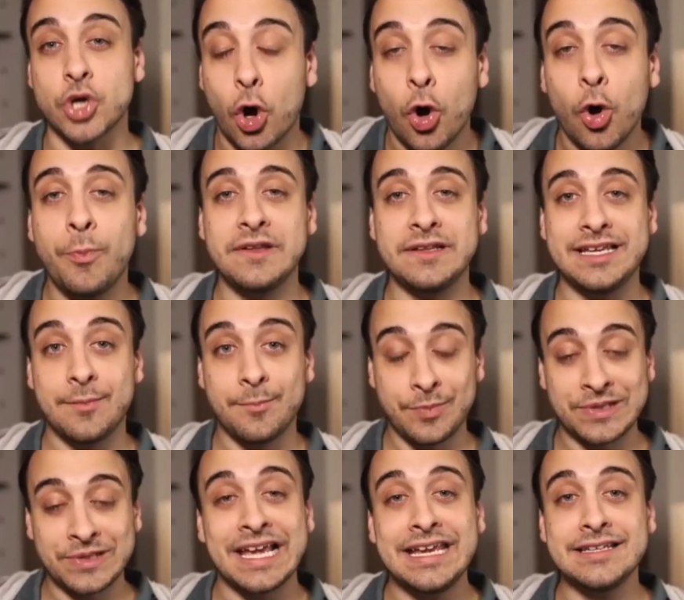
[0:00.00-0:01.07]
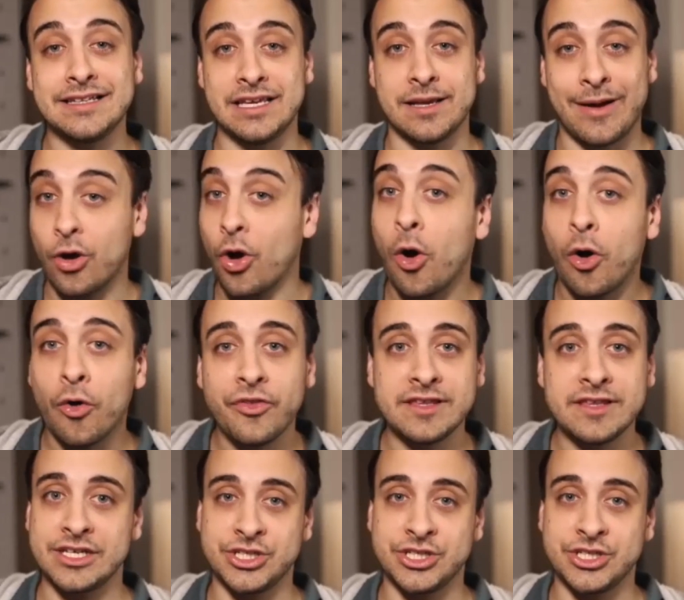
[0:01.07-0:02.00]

openly and plainly about all these